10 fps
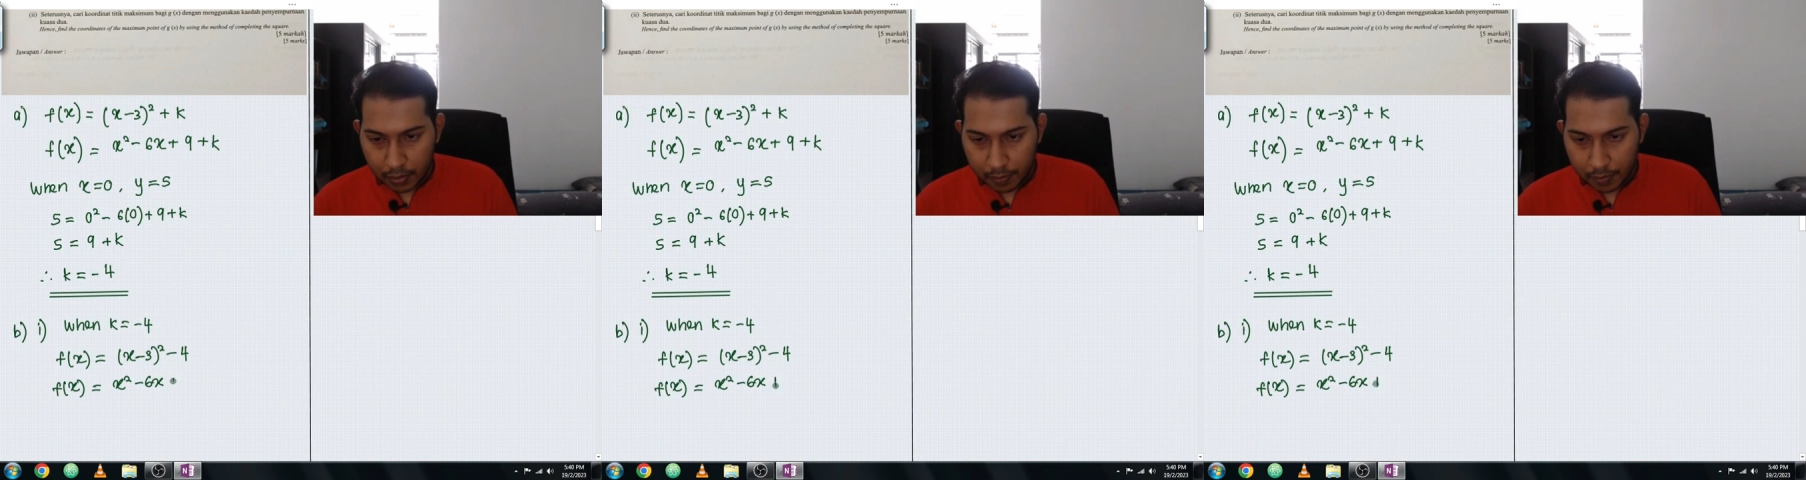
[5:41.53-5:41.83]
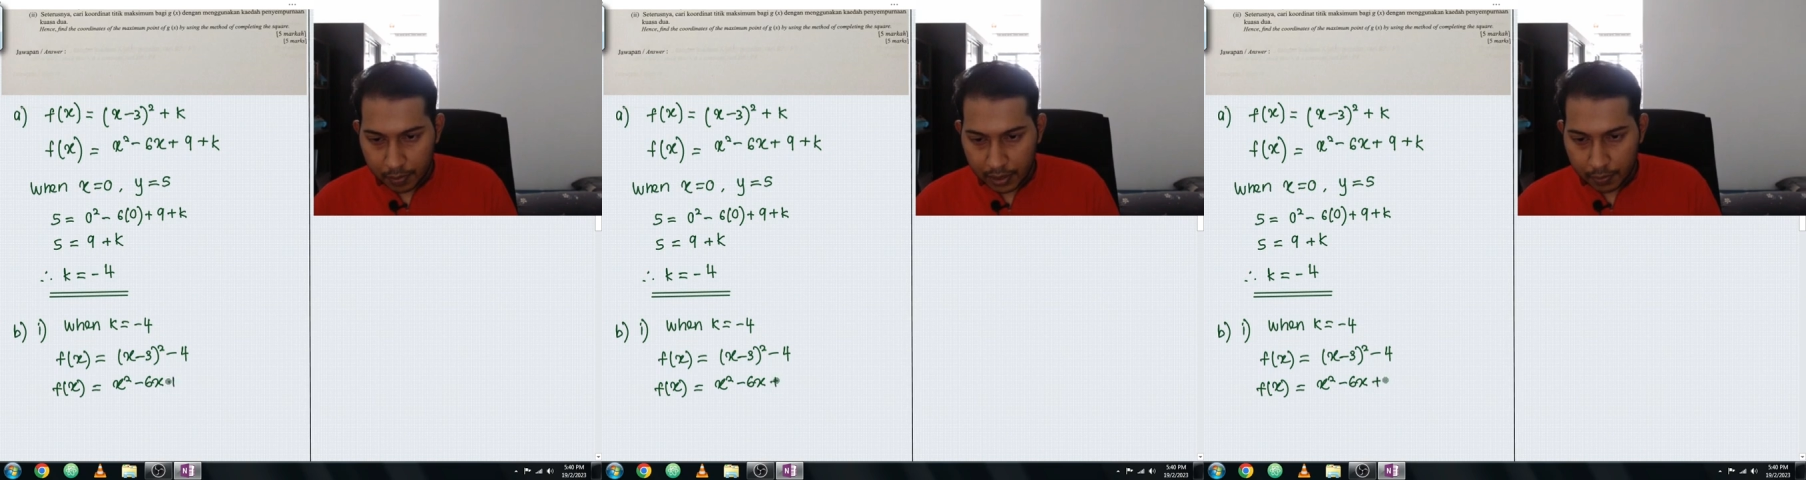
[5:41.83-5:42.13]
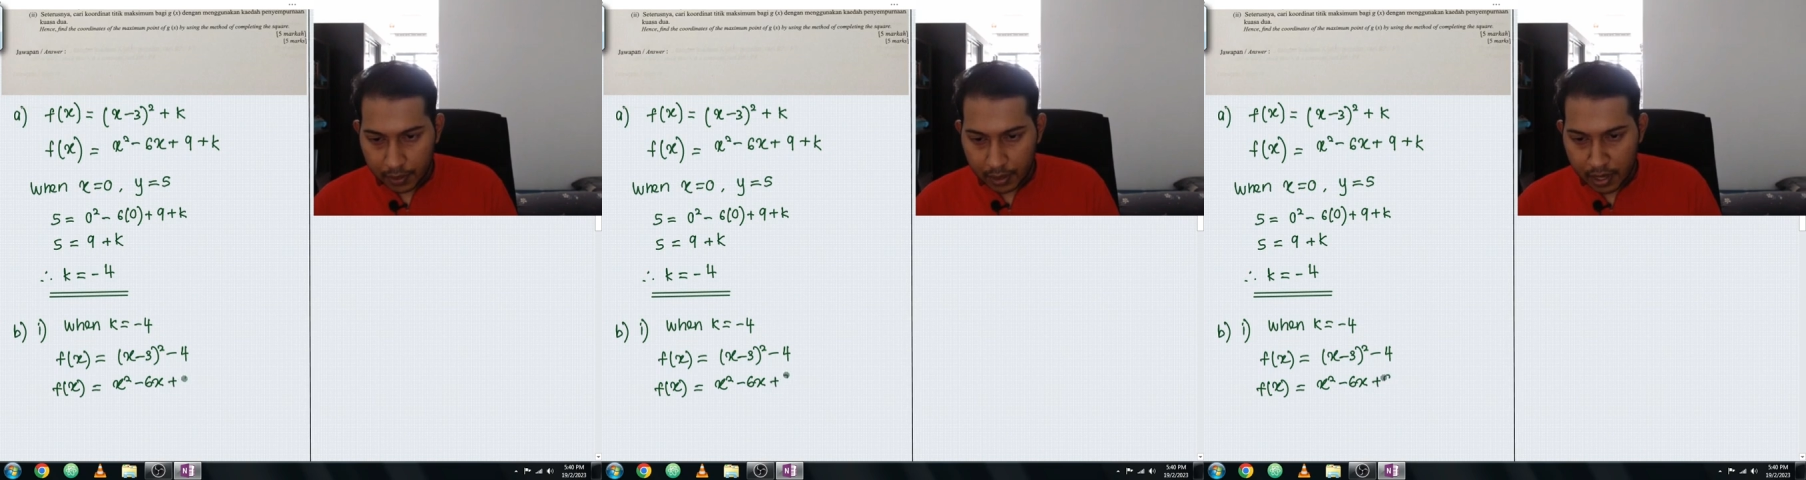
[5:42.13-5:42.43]
plus
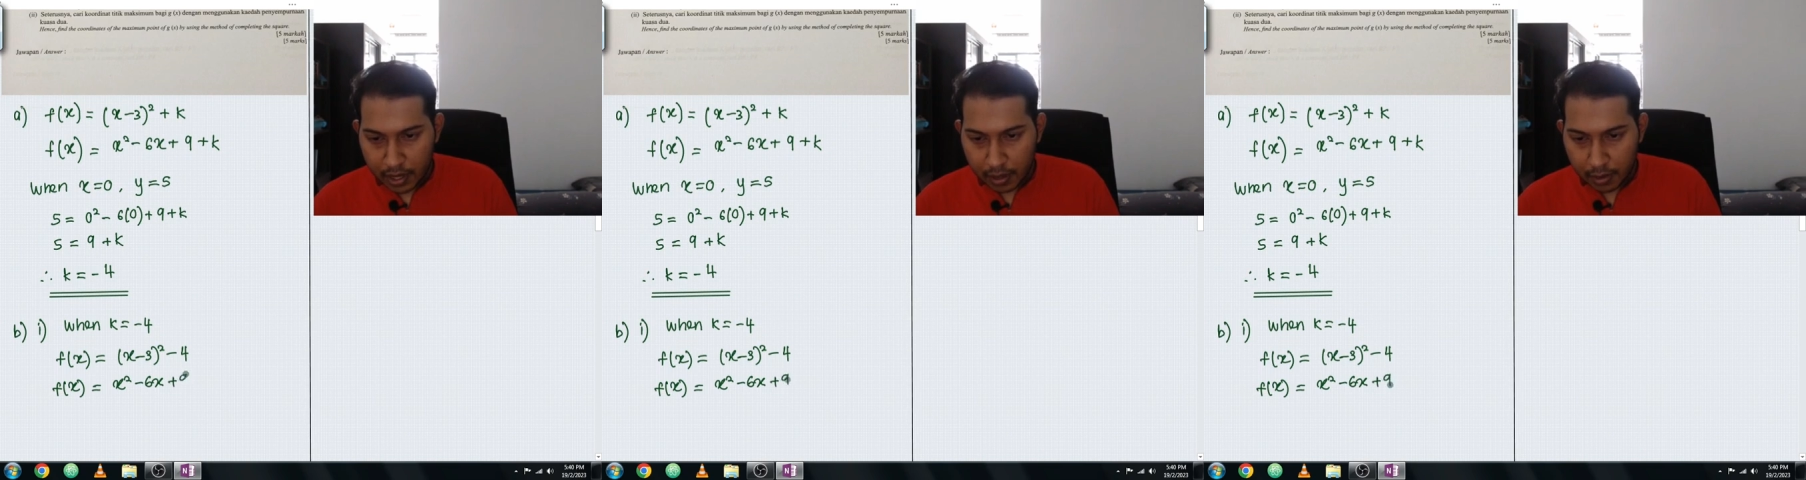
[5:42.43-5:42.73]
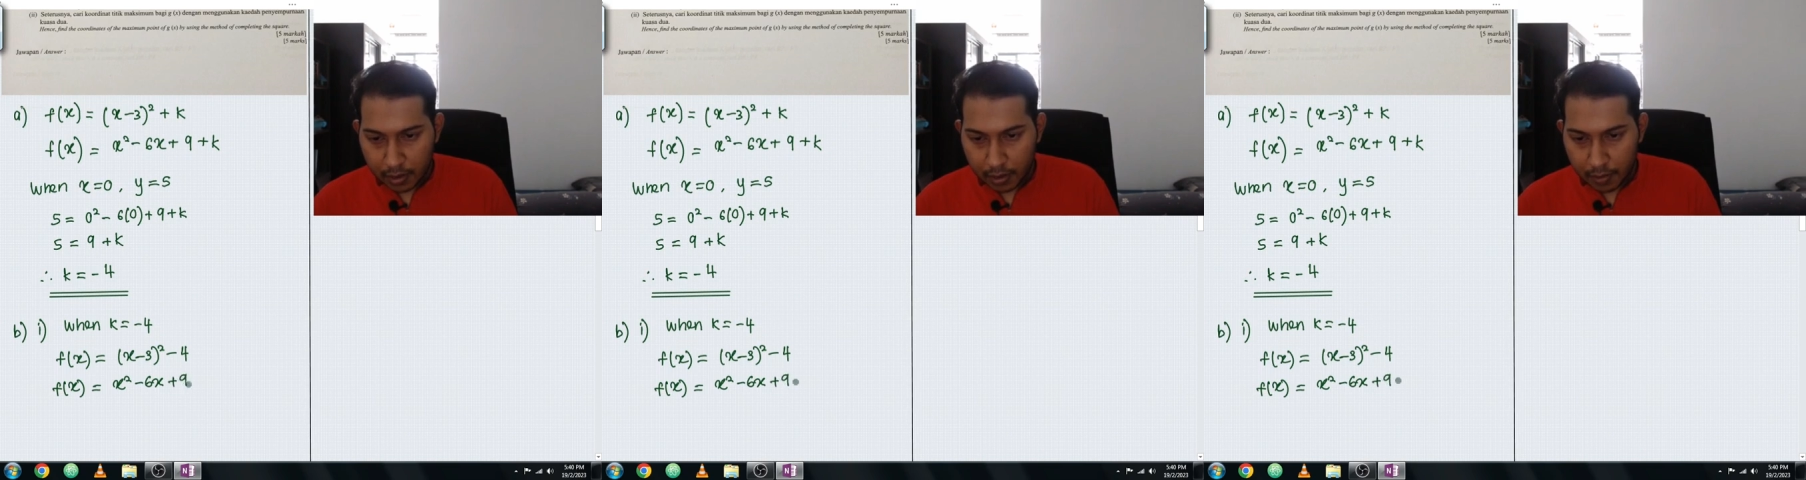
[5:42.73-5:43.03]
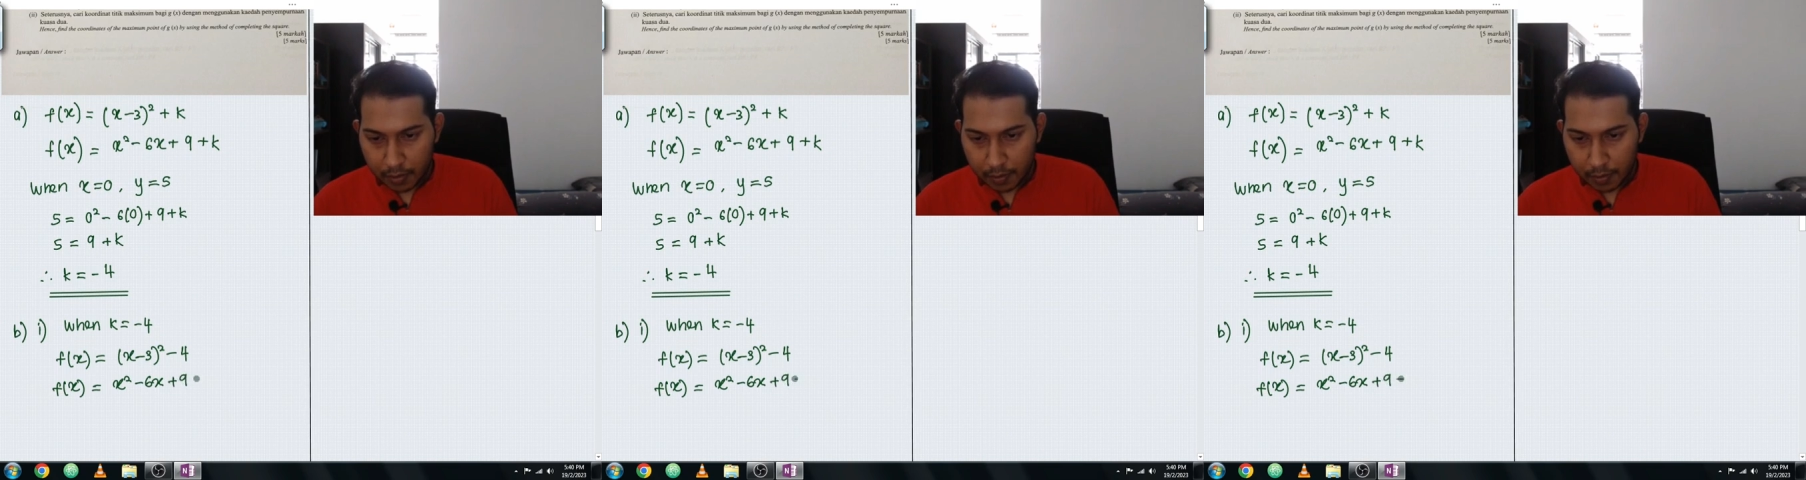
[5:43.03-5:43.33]
with 9
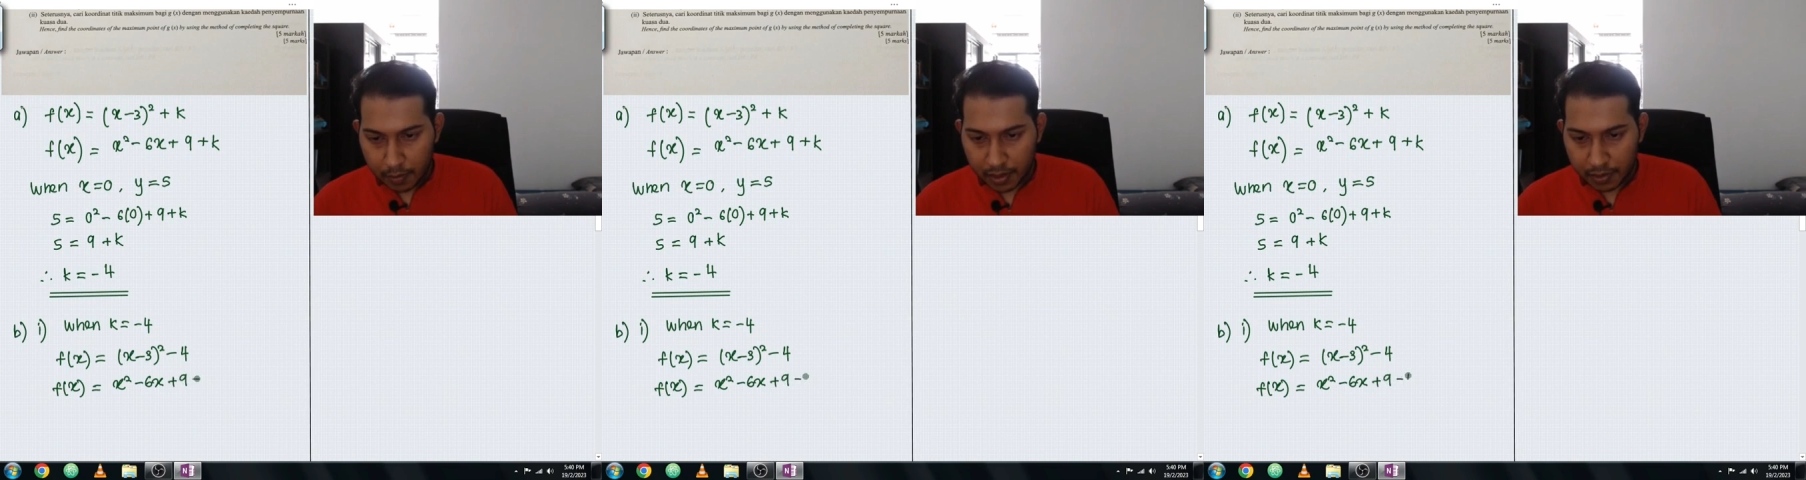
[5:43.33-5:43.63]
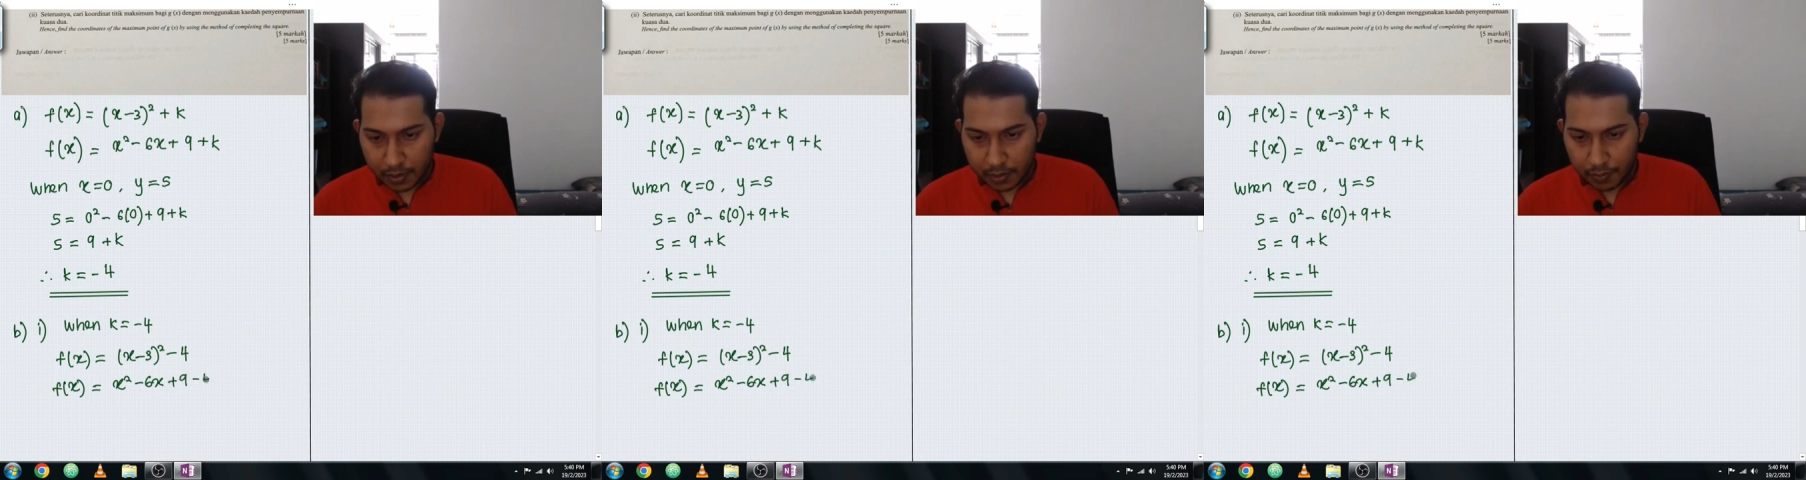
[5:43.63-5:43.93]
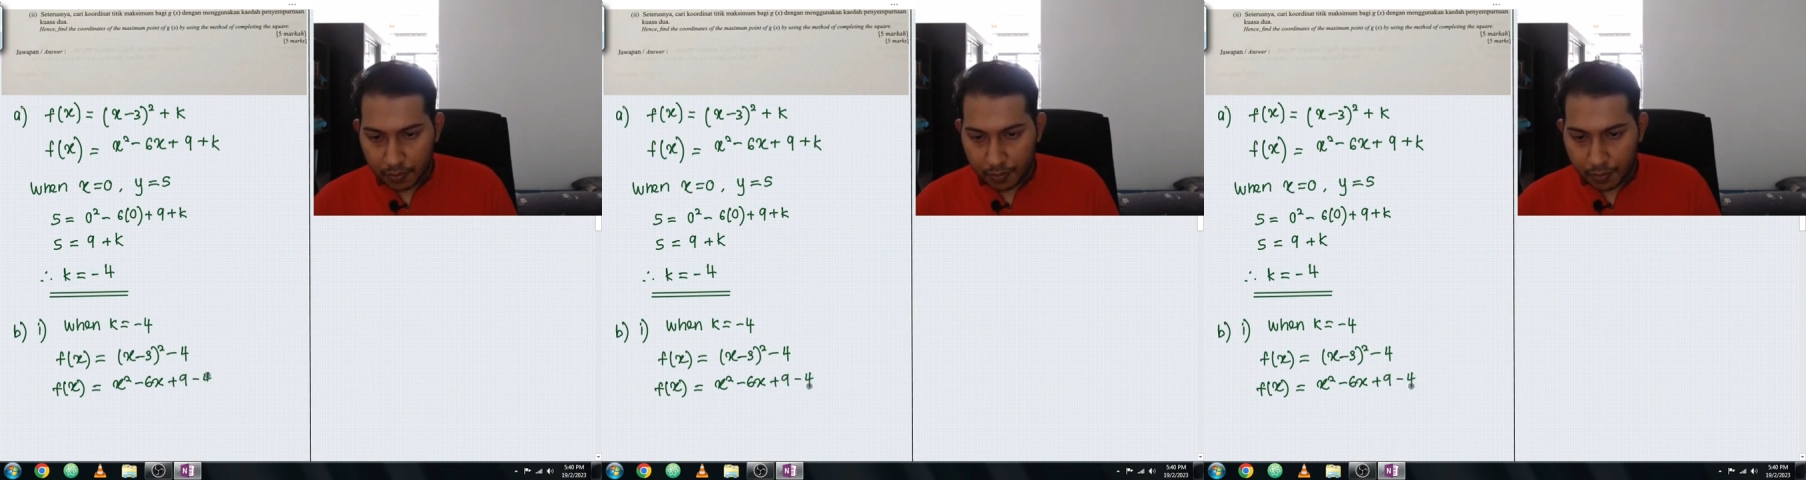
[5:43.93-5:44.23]
minus with
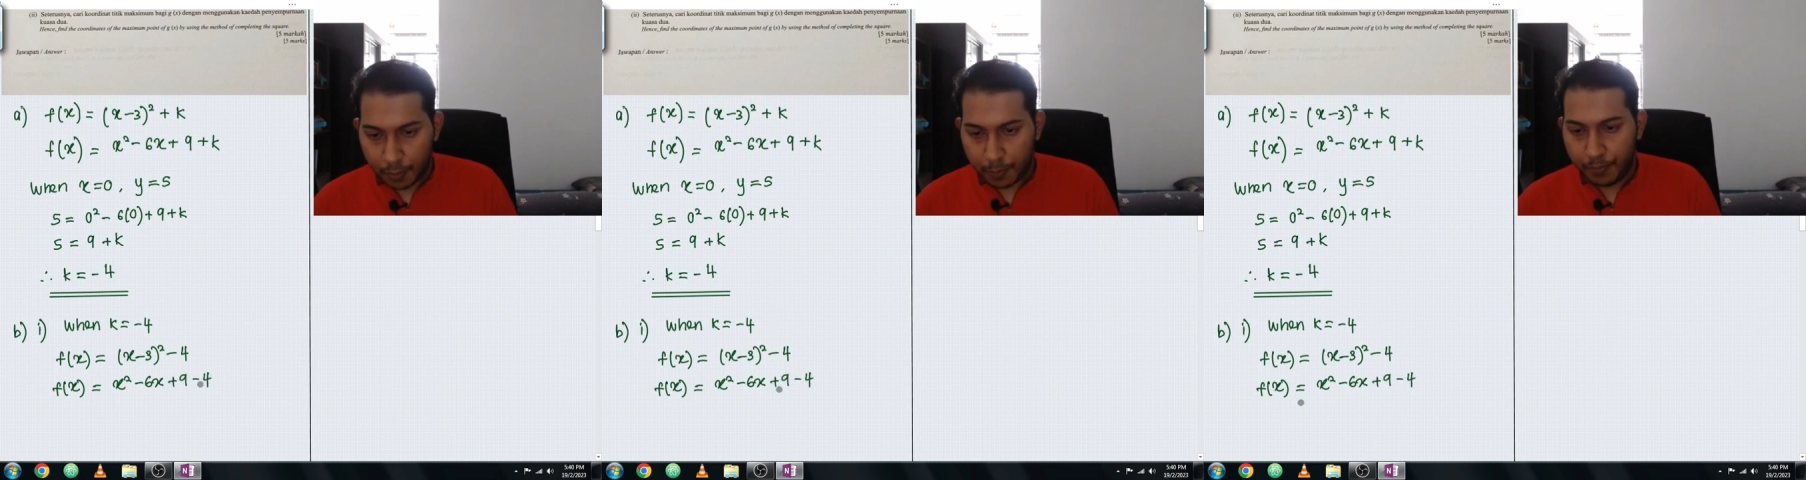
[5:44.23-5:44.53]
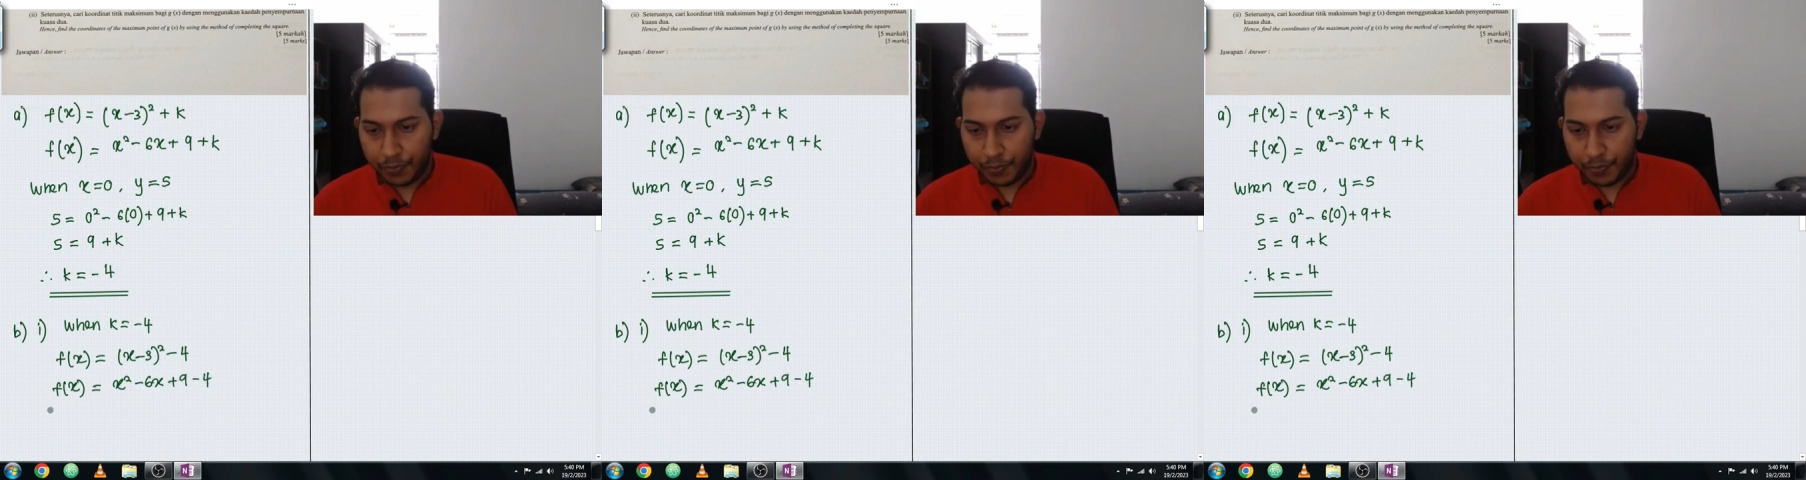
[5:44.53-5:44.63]
4.